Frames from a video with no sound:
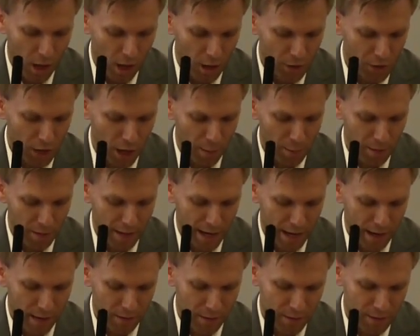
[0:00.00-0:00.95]
On top of
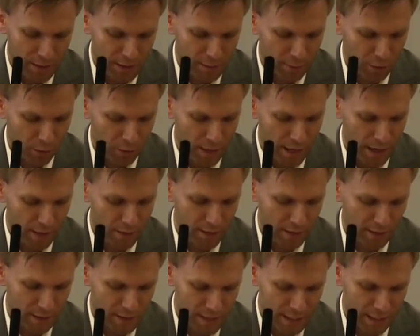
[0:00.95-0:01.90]
that, the Democrat,
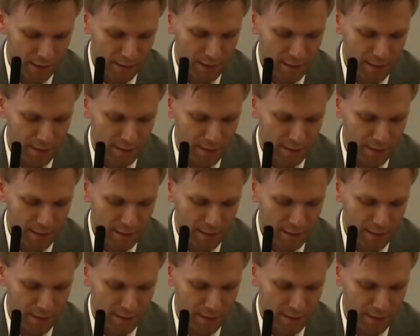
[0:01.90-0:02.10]
the Gazette,